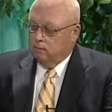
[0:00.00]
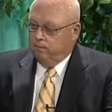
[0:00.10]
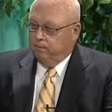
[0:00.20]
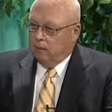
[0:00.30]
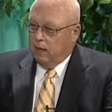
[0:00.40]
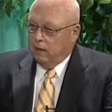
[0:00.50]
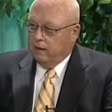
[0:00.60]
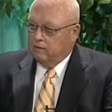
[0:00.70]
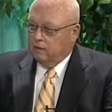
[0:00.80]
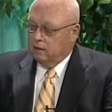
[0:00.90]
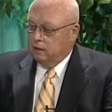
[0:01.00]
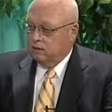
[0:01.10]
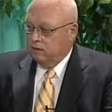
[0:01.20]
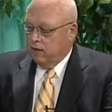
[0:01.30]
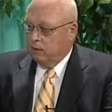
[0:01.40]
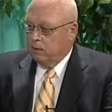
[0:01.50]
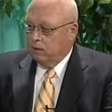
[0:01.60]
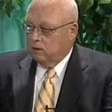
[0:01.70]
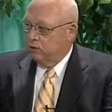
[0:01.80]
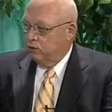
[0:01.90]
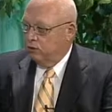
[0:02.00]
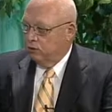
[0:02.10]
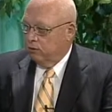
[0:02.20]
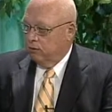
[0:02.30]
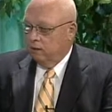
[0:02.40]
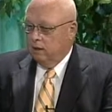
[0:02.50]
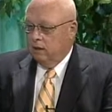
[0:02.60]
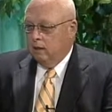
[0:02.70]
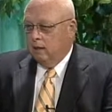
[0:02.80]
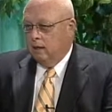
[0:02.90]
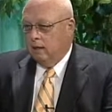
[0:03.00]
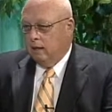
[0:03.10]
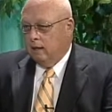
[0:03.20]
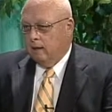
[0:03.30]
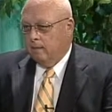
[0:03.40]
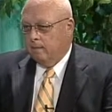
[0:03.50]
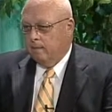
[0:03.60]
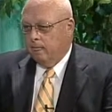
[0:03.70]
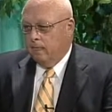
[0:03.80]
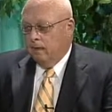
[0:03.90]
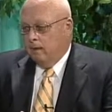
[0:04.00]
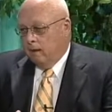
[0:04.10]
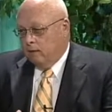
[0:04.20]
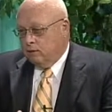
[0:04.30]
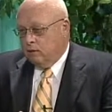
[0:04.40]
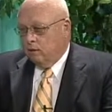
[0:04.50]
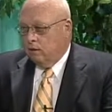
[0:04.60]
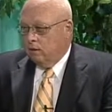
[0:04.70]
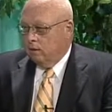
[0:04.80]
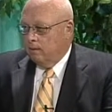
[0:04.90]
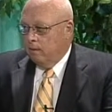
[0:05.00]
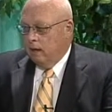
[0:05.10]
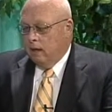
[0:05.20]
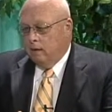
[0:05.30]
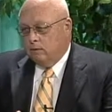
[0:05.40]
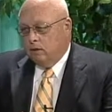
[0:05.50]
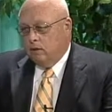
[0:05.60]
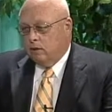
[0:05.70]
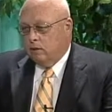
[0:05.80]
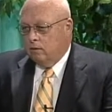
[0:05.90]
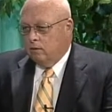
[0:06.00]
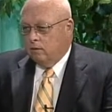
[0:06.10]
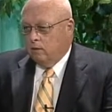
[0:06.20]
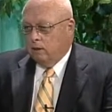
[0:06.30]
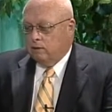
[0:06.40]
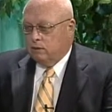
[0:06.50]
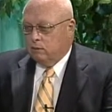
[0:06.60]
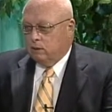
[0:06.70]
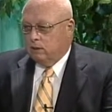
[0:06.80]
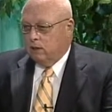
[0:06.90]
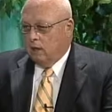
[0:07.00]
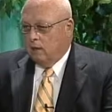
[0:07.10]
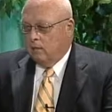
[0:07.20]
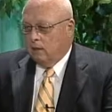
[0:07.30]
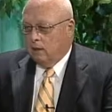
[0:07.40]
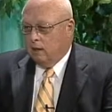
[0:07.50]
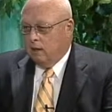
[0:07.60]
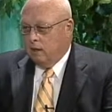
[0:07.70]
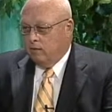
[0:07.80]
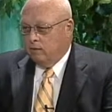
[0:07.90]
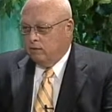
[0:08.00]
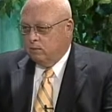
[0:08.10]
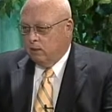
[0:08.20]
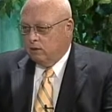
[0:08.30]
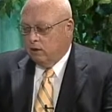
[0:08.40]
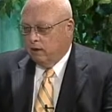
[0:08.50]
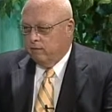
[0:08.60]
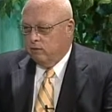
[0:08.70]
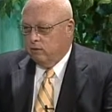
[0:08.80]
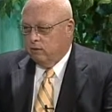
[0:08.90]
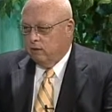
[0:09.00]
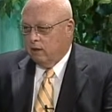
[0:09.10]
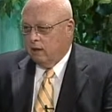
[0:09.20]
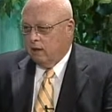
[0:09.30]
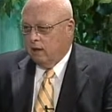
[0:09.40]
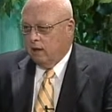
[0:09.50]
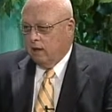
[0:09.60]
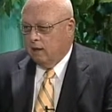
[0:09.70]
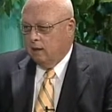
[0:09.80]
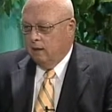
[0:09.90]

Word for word: I left uh, sad because of the children. Um, I was They're hurting, youth, aren't they? I was a youth minister one time, and, and I have a special love for children, and, and I